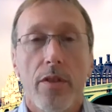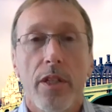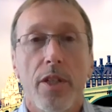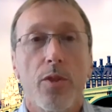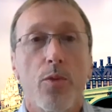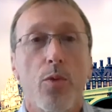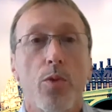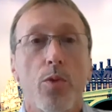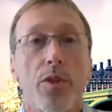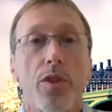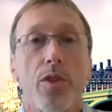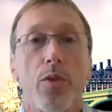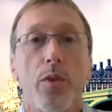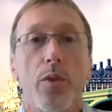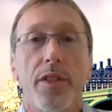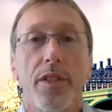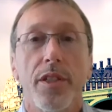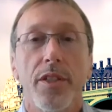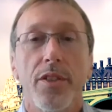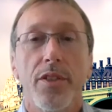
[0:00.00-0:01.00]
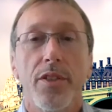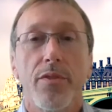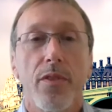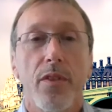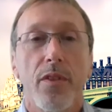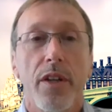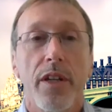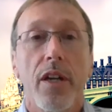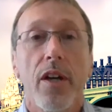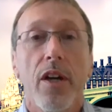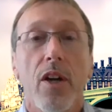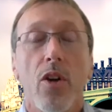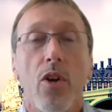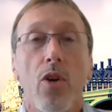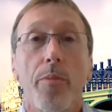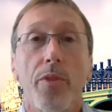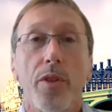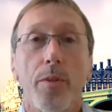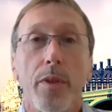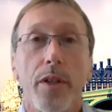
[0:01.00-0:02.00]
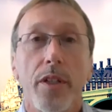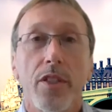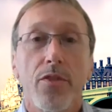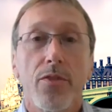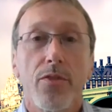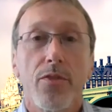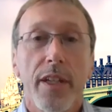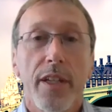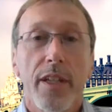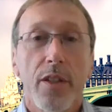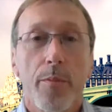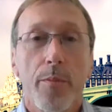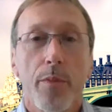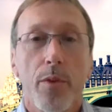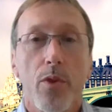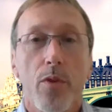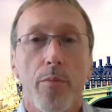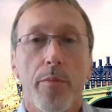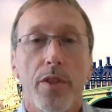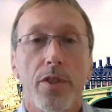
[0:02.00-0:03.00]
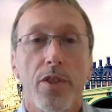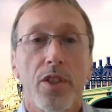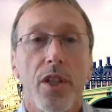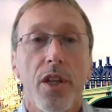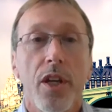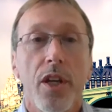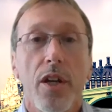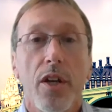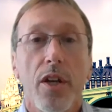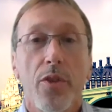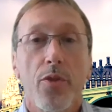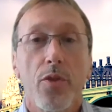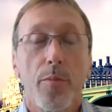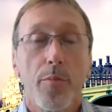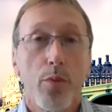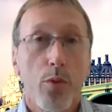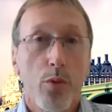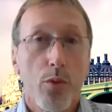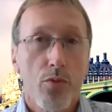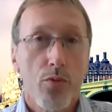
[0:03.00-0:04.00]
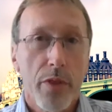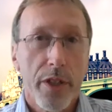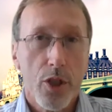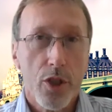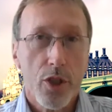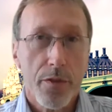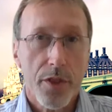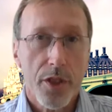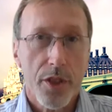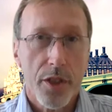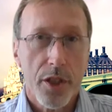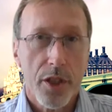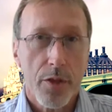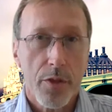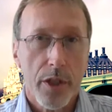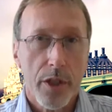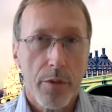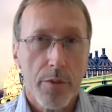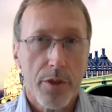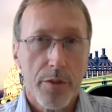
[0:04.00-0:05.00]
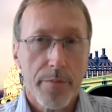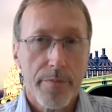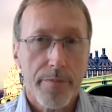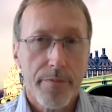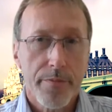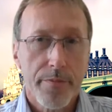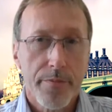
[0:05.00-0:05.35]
in order to identify optimized fleet deployments under a broad range of scenarios.